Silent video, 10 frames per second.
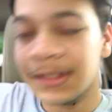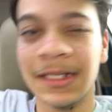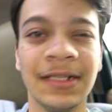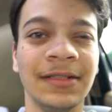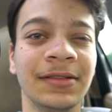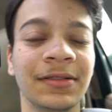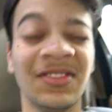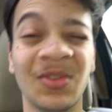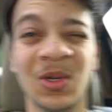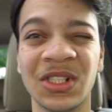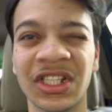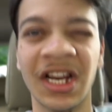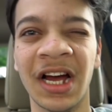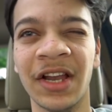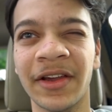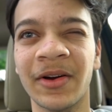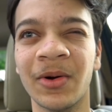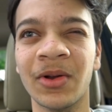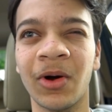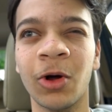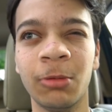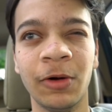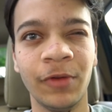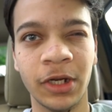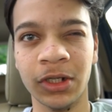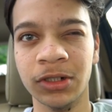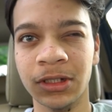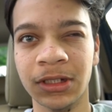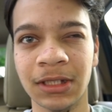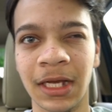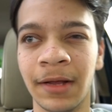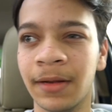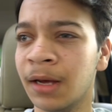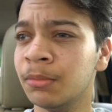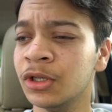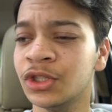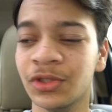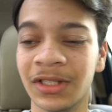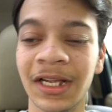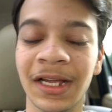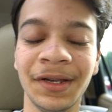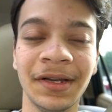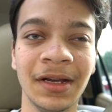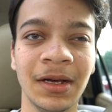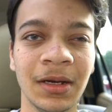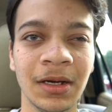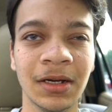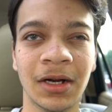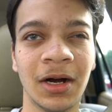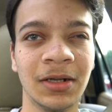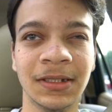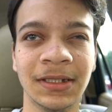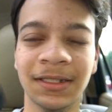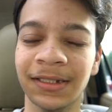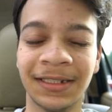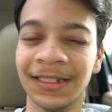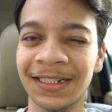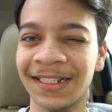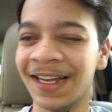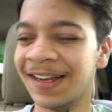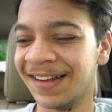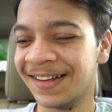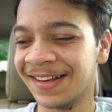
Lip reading: thing, which I record all my videos, and I'm not using it because this is dead.